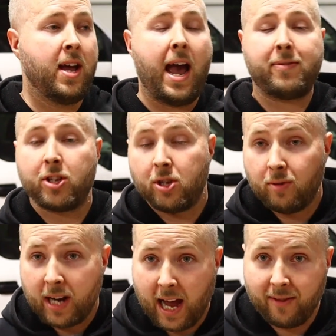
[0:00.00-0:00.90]
After the
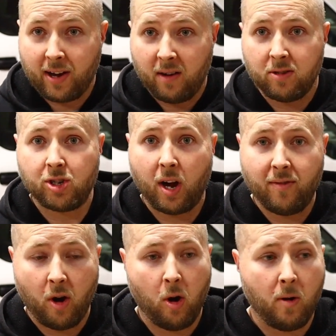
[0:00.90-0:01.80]
2.5-hour
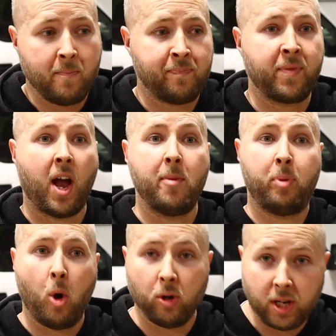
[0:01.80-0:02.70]
drive home, I
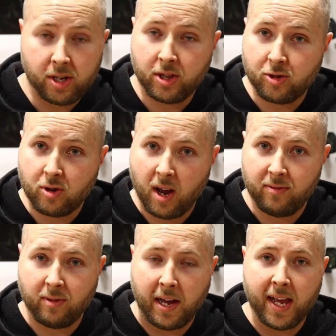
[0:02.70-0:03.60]
pulled into the
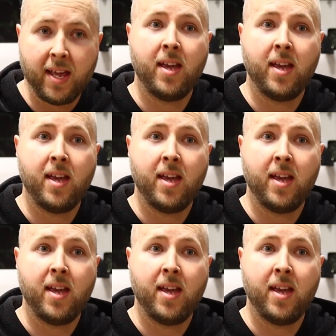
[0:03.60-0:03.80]
driveway.